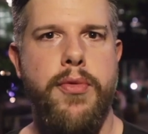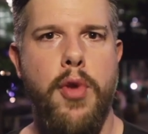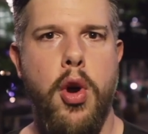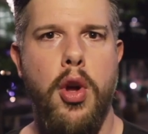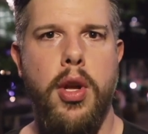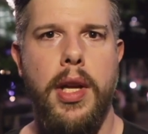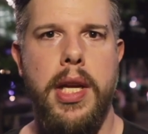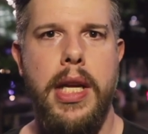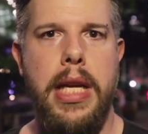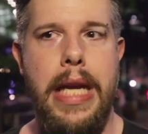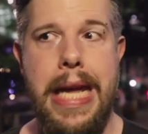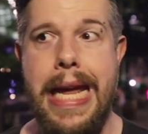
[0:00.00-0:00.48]

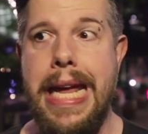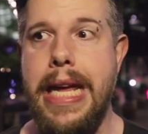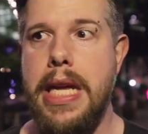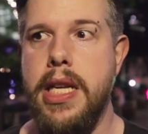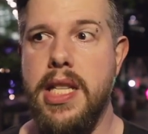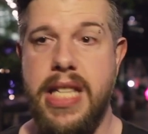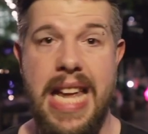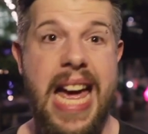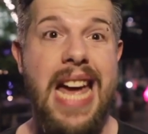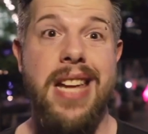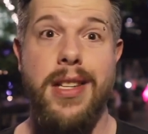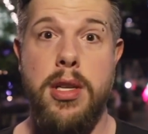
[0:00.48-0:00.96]
Rowling
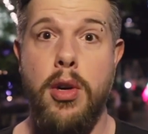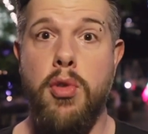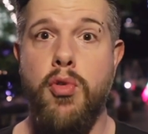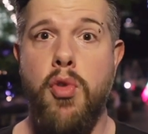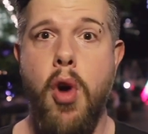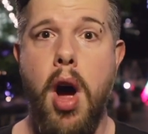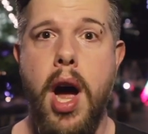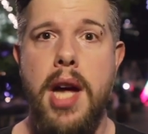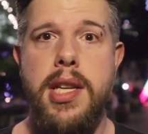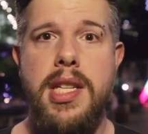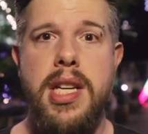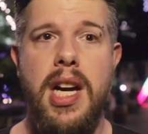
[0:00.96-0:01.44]
is as a
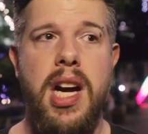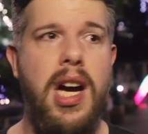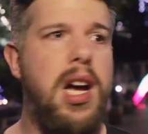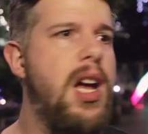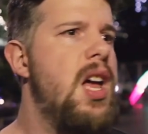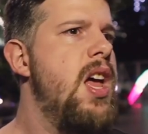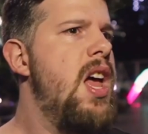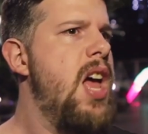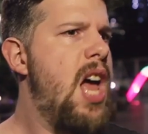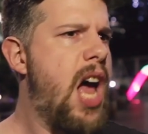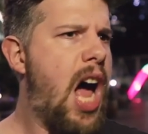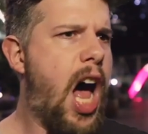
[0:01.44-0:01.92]

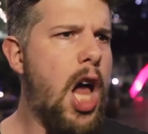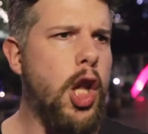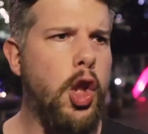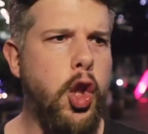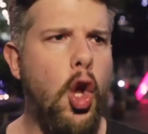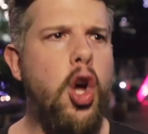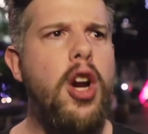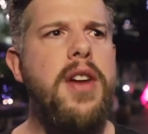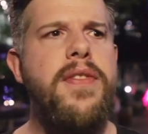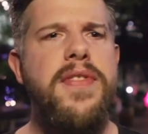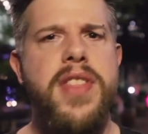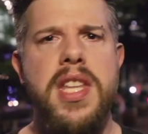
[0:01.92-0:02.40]
writer, a
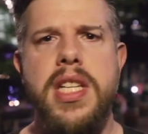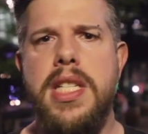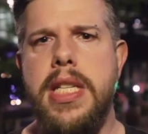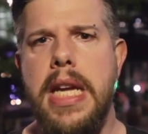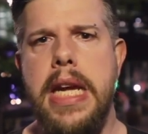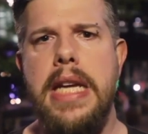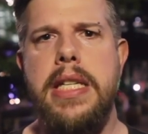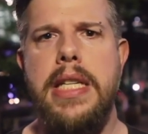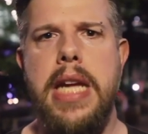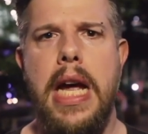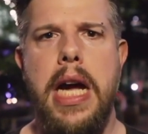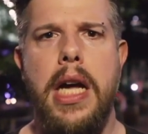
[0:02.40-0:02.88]
lot of the
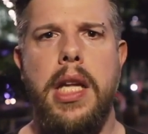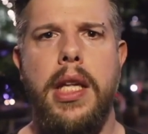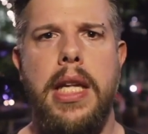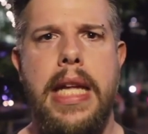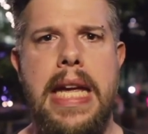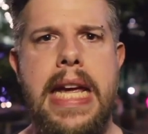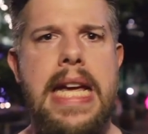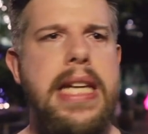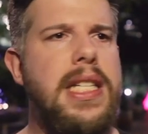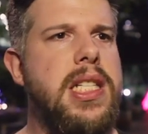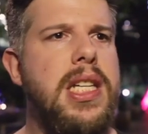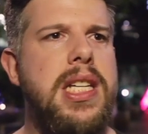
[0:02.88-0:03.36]

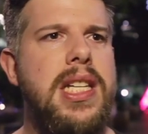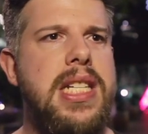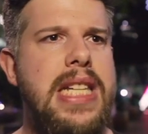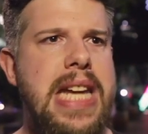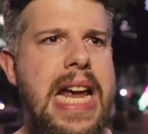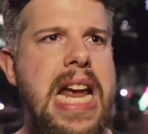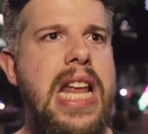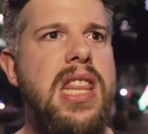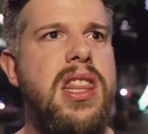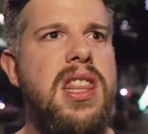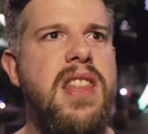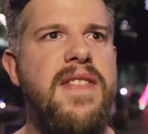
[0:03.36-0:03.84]
detail
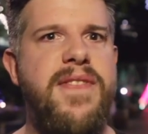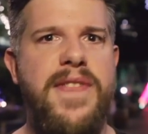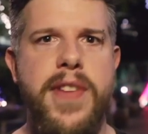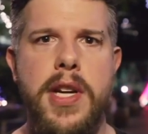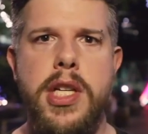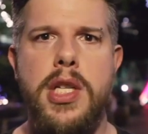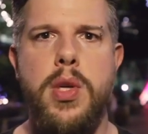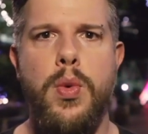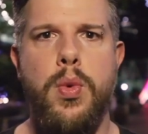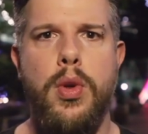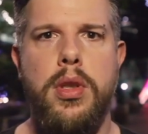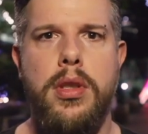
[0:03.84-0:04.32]
isn't in the
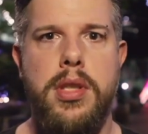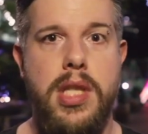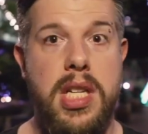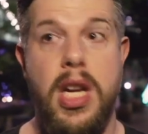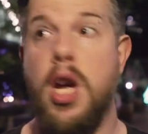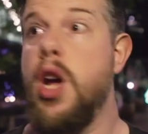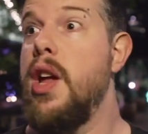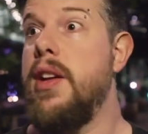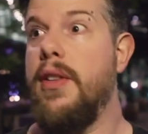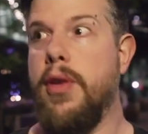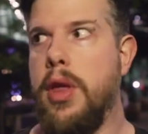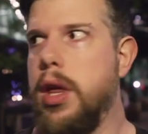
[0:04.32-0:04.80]
visuals,
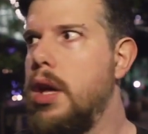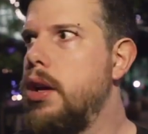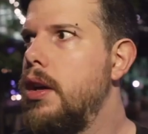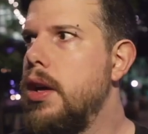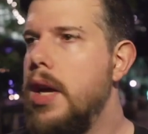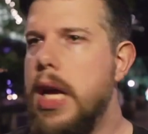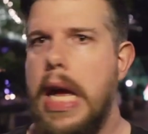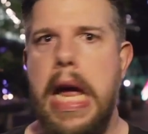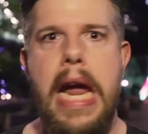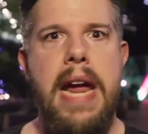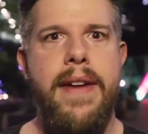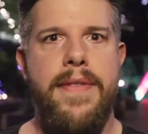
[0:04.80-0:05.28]

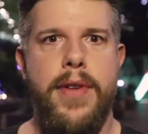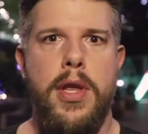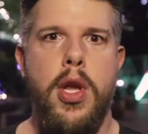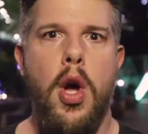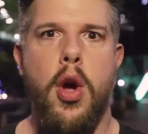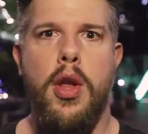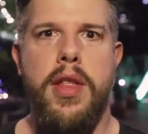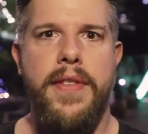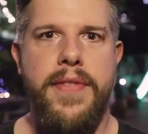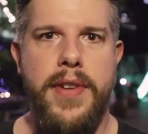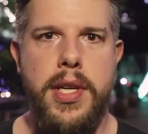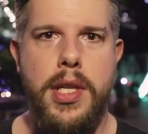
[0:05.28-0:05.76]
even
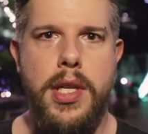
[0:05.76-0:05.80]
though the